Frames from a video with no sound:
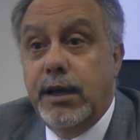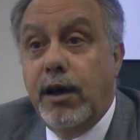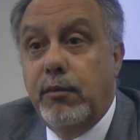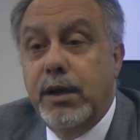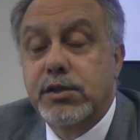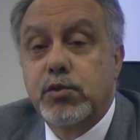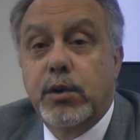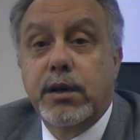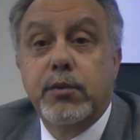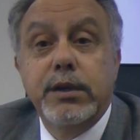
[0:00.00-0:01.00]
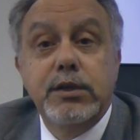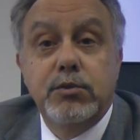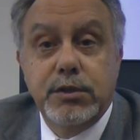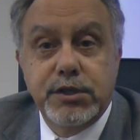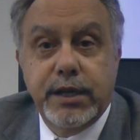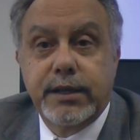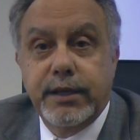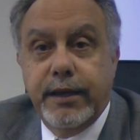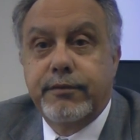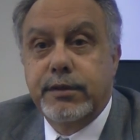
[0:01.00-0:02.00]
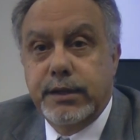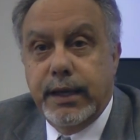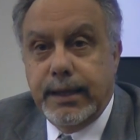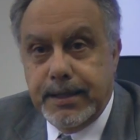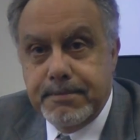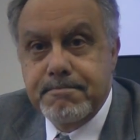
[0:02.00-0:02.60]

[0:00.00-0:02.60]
How much water we need to inject every day.